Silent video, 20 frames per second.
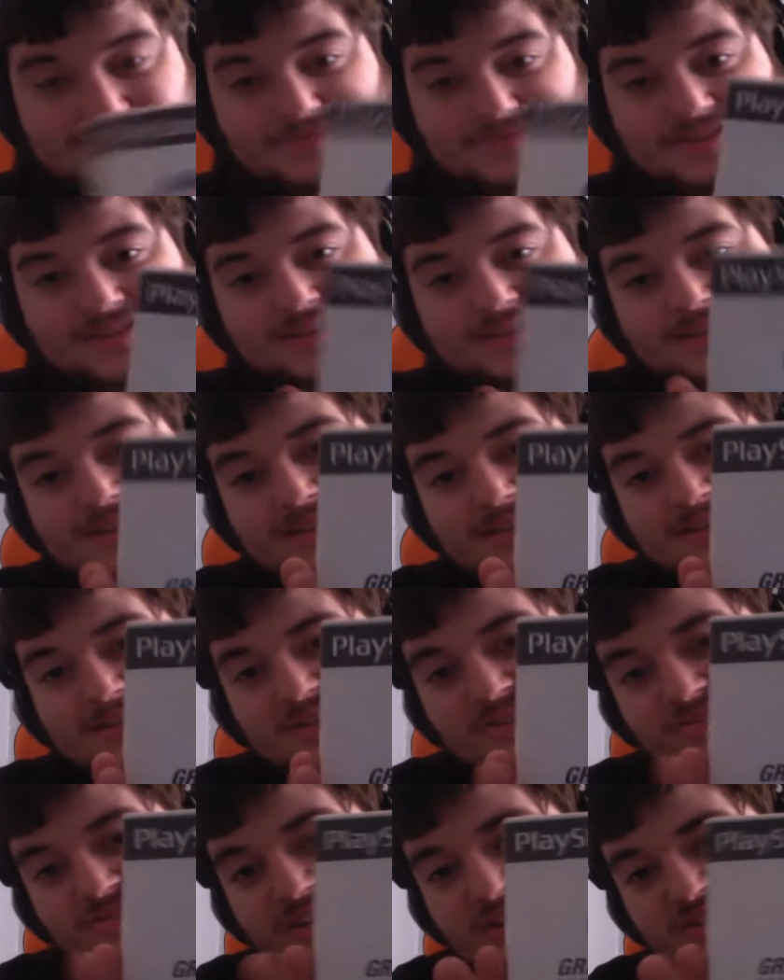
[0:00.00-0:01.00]
It's
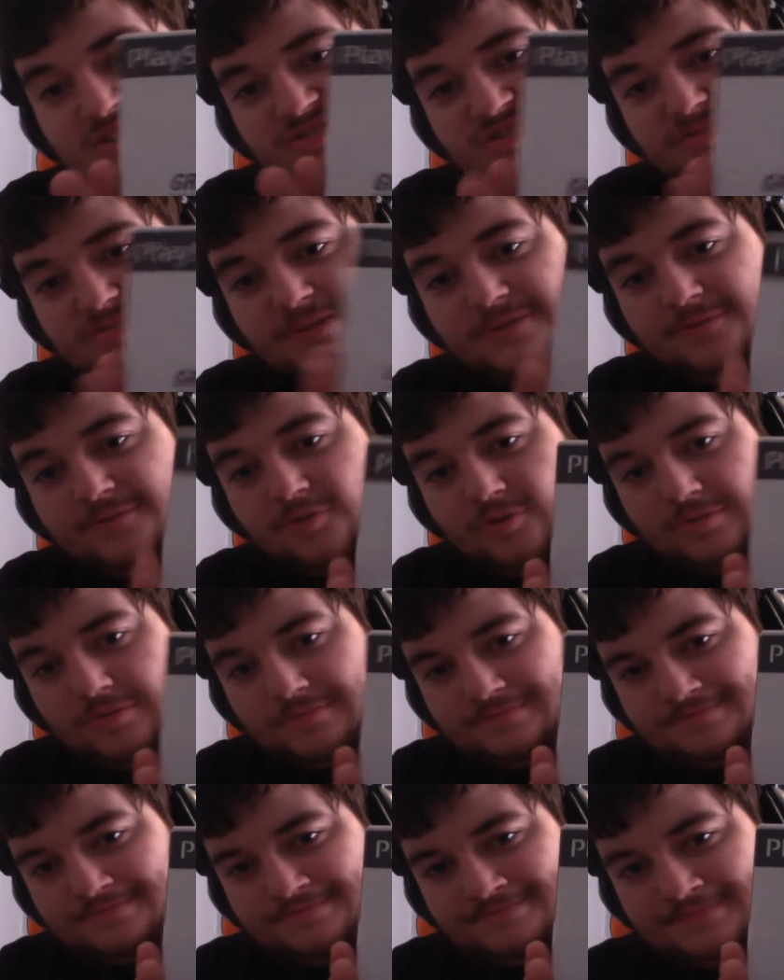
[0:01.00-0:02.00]
Gran Turismo 4.
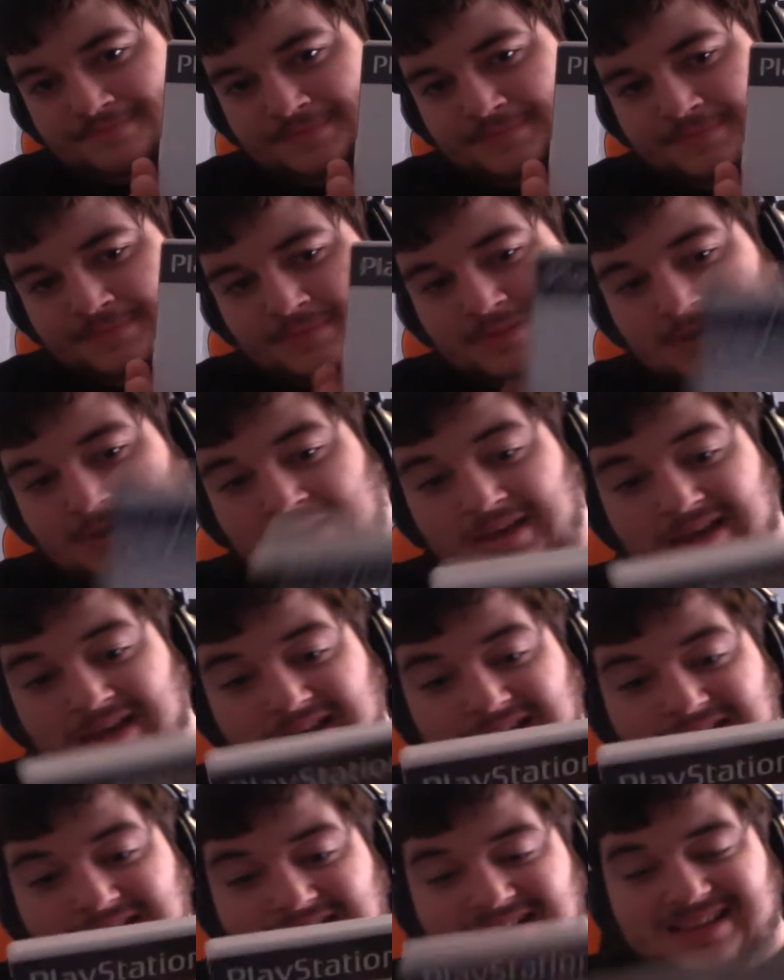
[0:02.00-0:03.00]

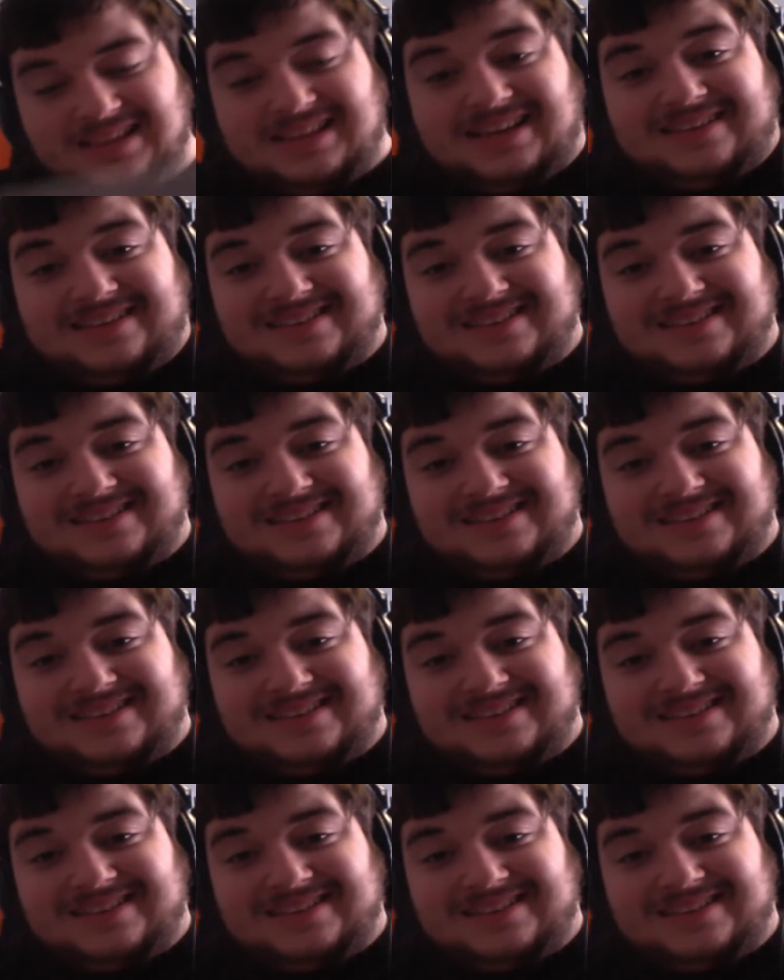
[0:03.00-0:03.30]
Now,